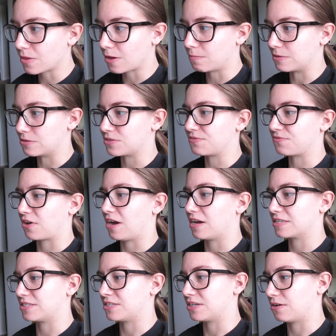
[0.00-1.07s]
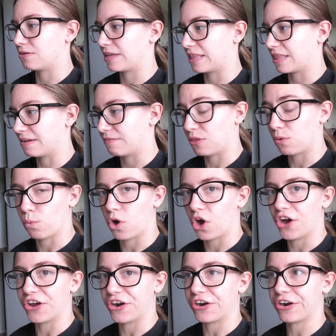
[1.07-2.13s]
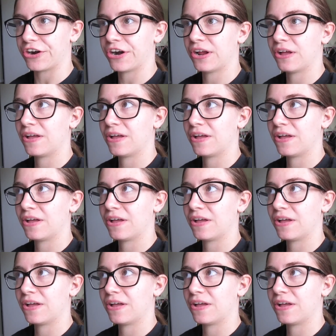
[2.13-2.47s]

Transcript: Most frogs, they live in the water